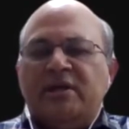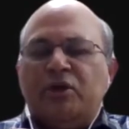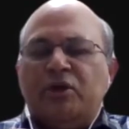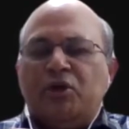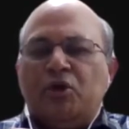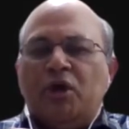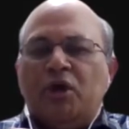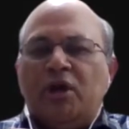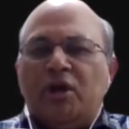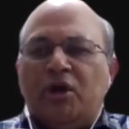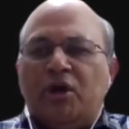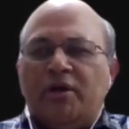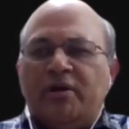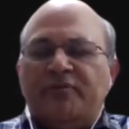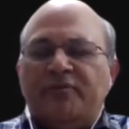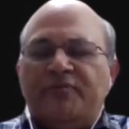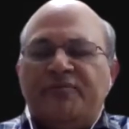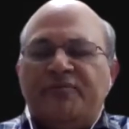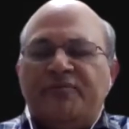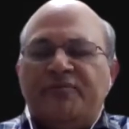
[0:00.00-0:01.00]
a lot
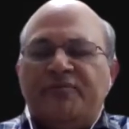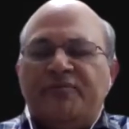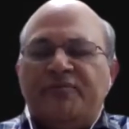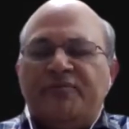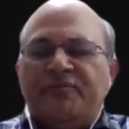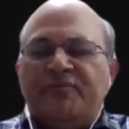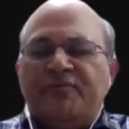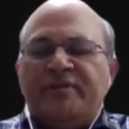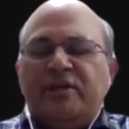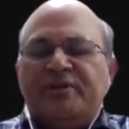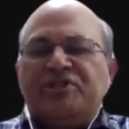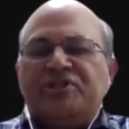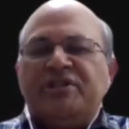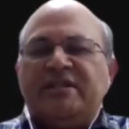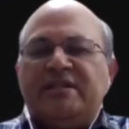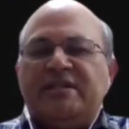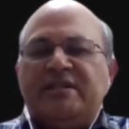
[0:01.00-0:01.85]
of the innovation